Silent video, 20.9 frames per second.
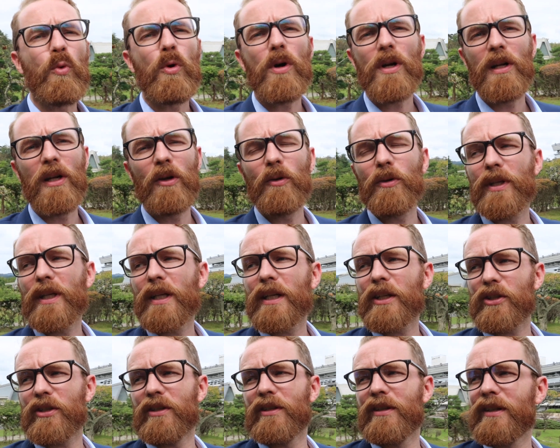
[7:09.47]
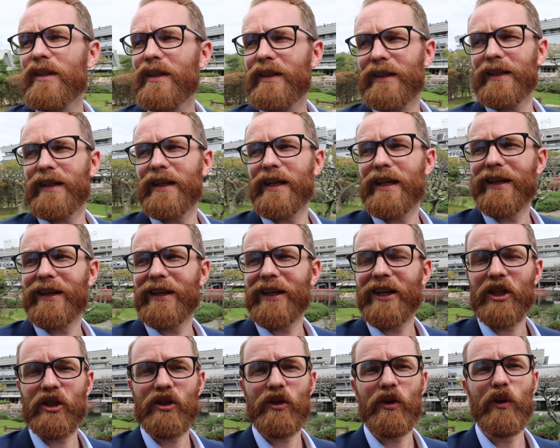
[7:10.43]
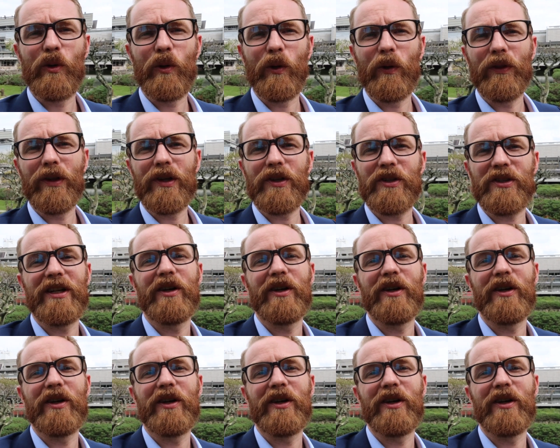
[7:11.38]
What a location uh, uh, to hold this.